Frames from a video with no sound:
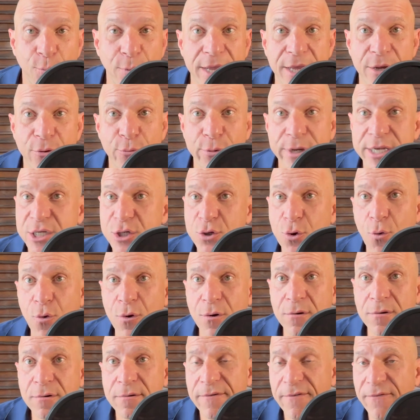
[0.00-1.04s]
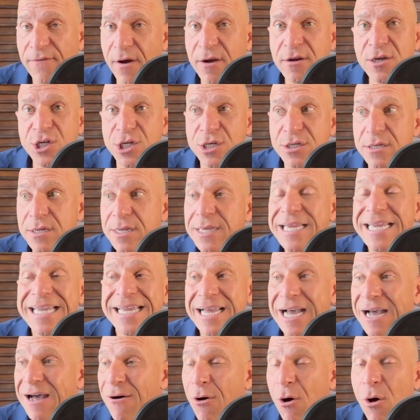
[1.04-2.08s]
we can restore function
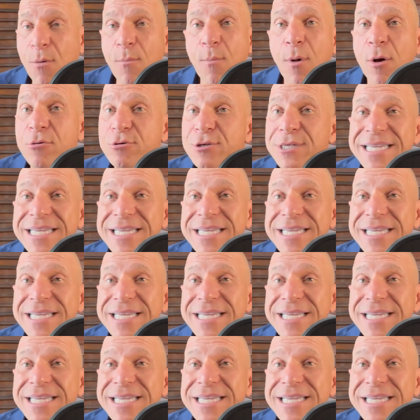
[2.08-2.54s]
almost